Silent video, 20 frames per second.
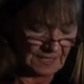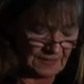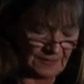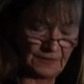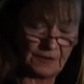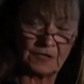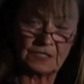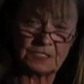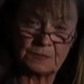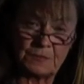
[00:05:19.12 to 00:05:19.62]

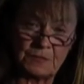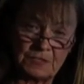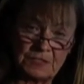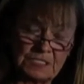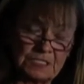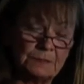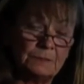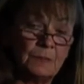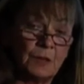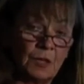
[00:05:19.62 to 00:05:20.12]
They're
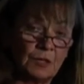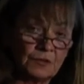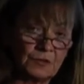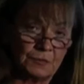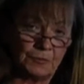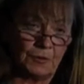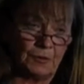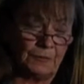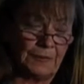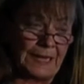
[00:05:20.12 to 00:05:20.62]
exposed to
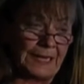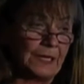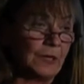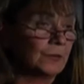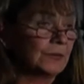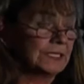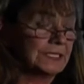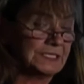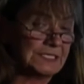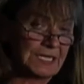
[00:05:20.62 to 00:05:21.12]
multiple
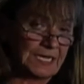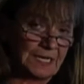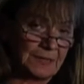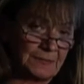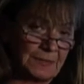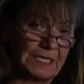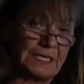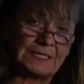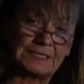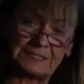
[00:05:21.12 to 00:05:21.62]

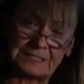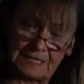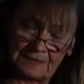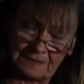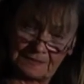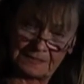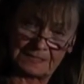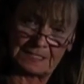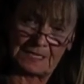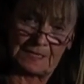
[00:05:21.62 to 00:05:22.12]
biocontaminants
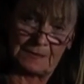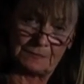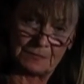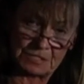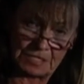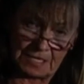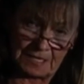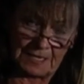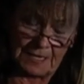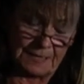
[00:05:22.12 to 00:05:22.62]
at the same
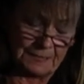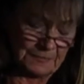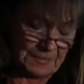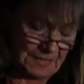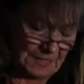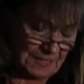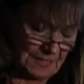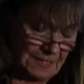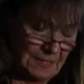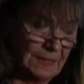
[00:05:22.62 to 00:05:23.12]
time,
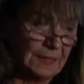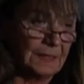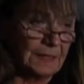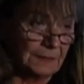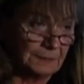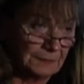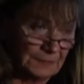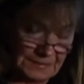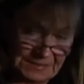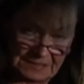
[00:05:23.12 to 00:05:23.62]

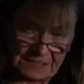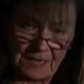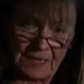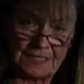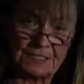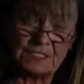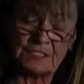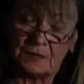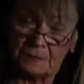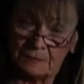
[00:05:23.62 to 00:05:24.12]

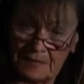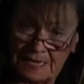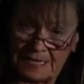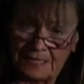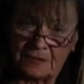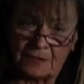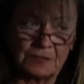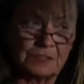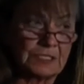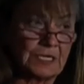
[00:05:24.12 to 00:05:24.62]
besides the
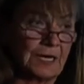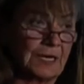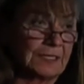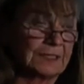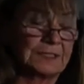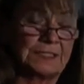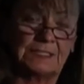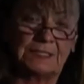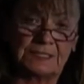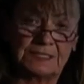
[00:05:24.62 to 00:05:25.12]

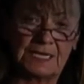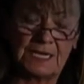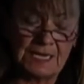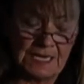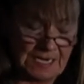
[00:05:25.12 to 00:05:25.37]
mycotoxins.